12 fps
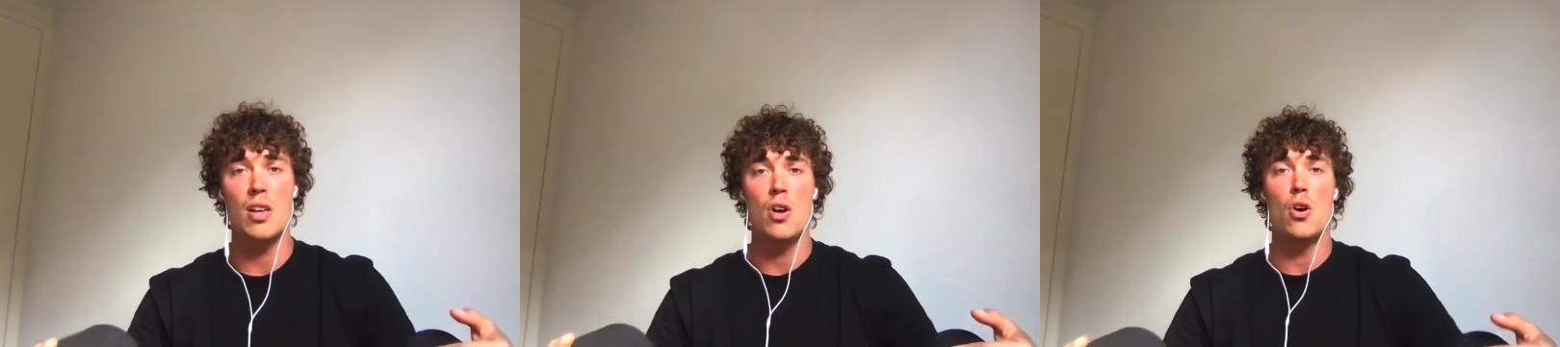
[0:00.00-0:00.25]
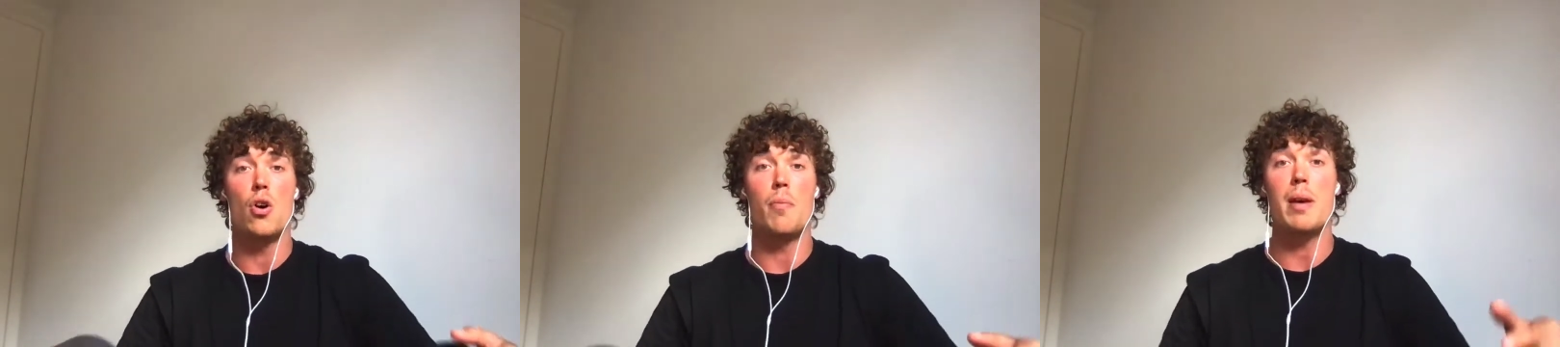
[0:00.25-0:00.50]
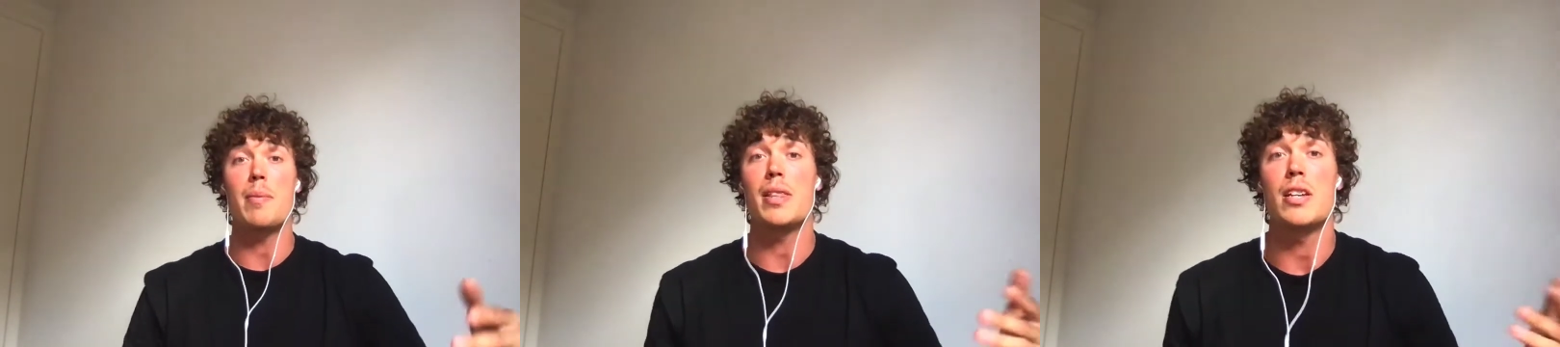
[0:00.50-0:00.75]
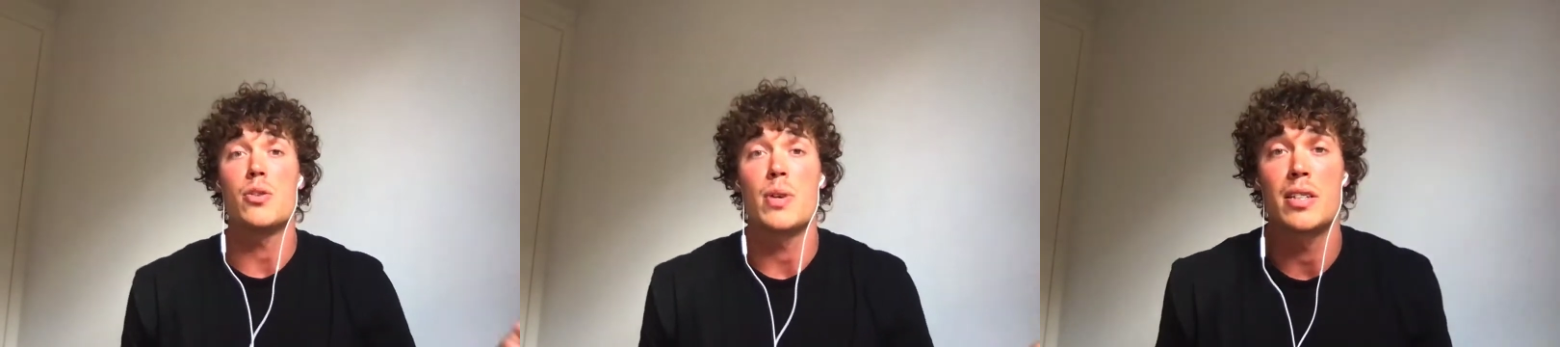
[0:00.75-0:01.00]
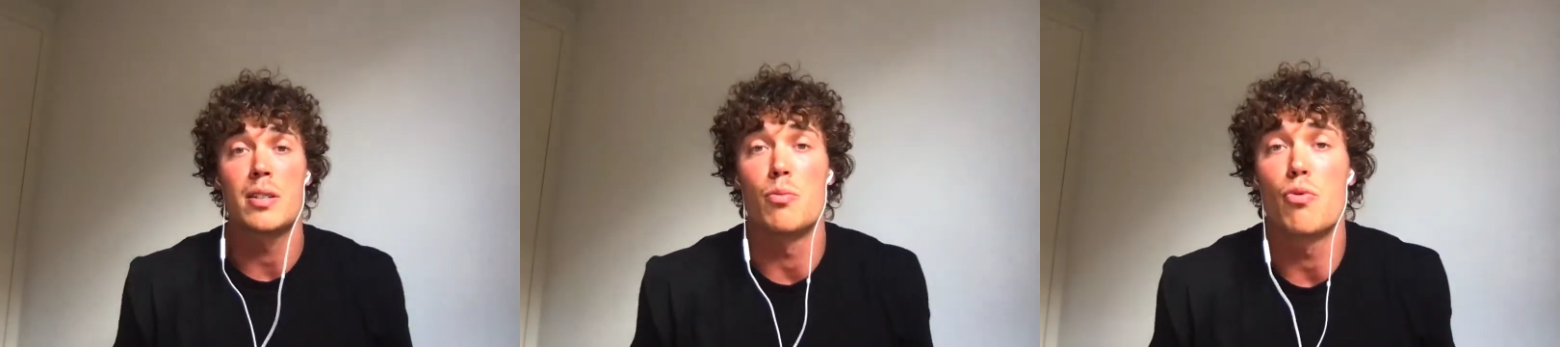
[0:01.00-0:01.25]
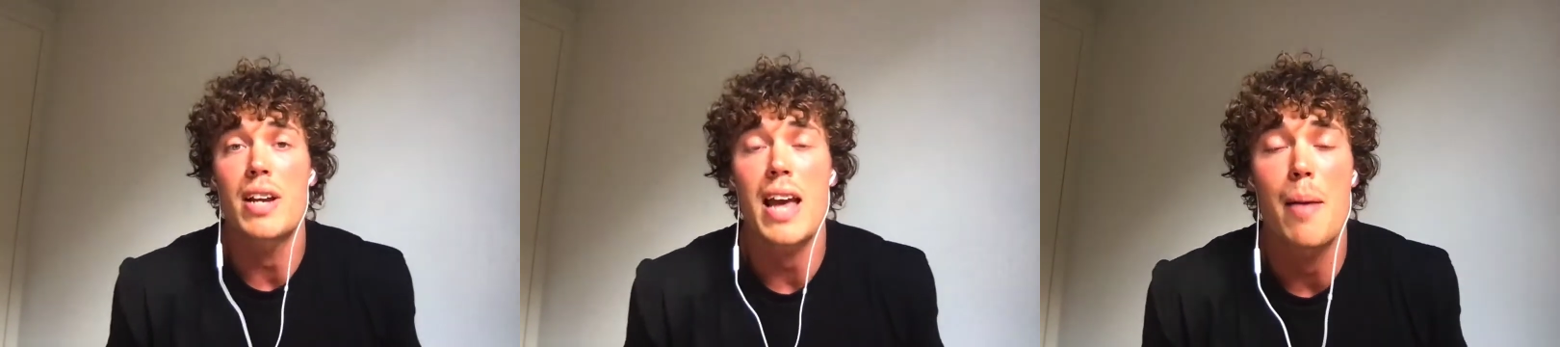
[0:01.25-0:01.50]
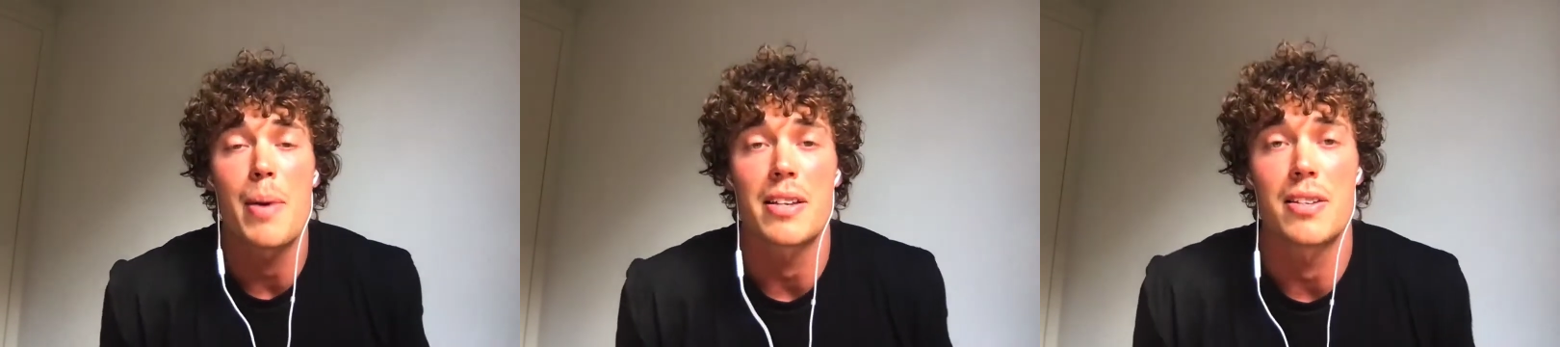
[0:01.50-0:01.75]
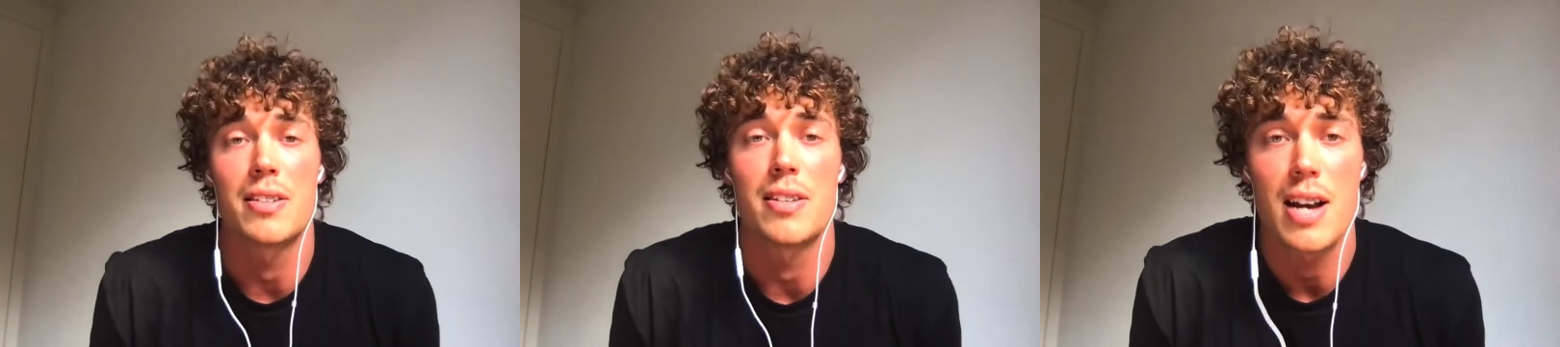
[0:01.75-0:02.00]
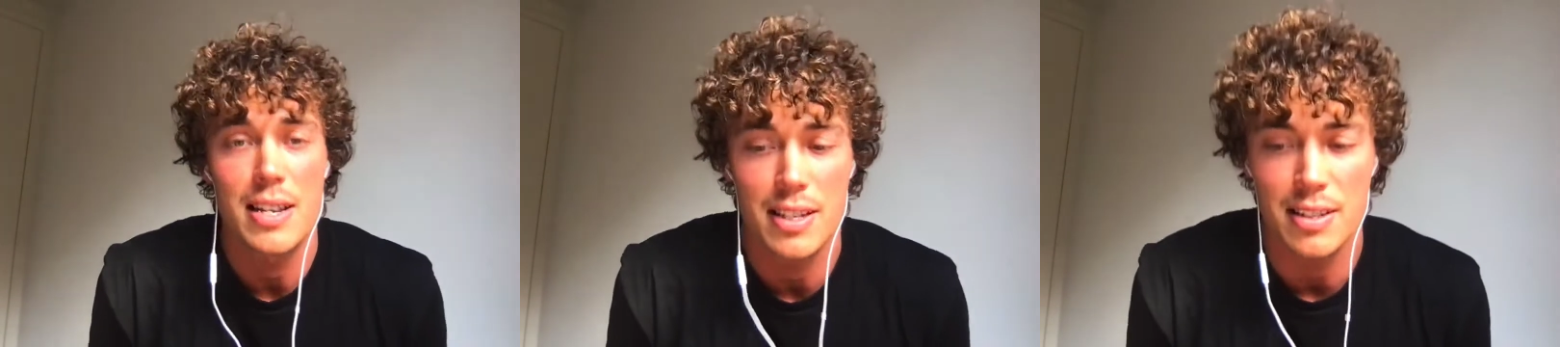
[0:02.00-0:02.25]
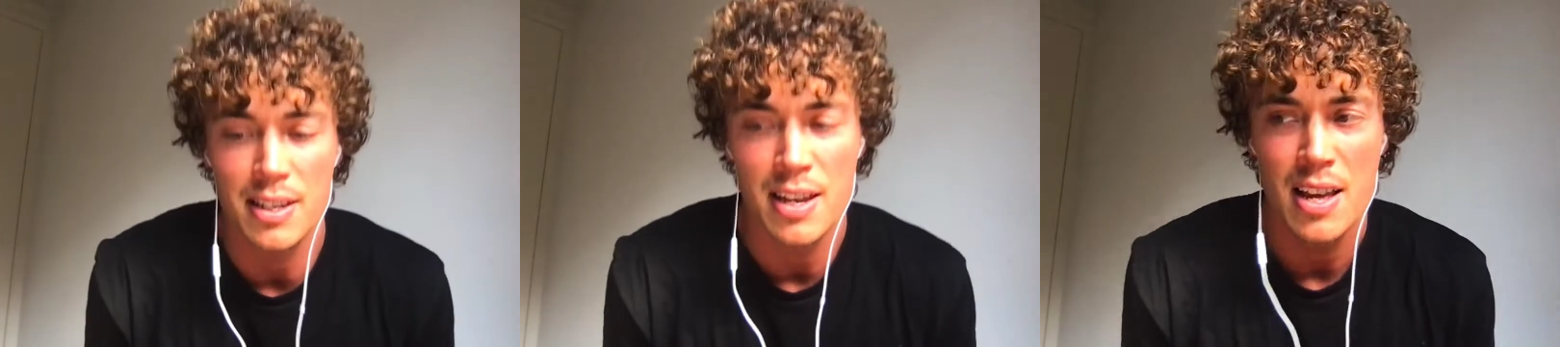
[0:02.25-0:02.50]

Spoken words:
Or maybe they're doing some rehab exercises